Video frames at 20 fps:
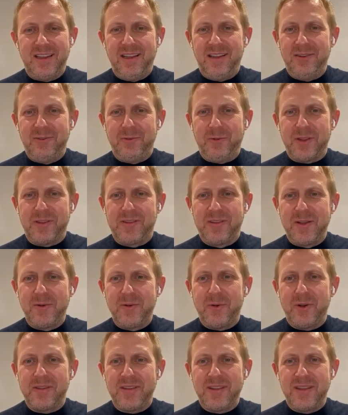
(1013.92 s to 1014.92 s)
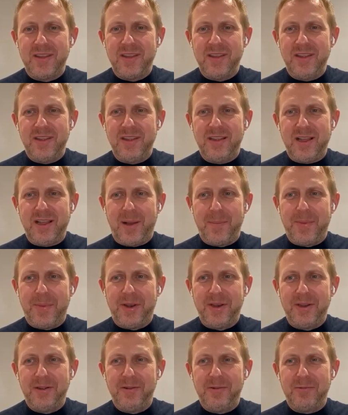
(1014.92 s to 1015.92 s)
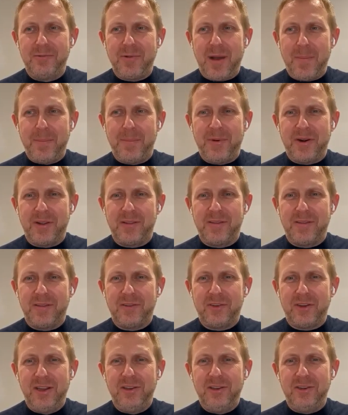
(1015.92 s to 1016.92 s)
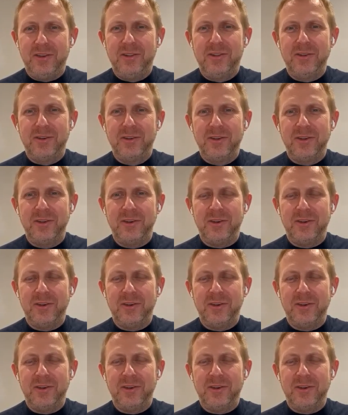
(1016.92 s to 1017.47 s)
What's the company Ramparts changed into,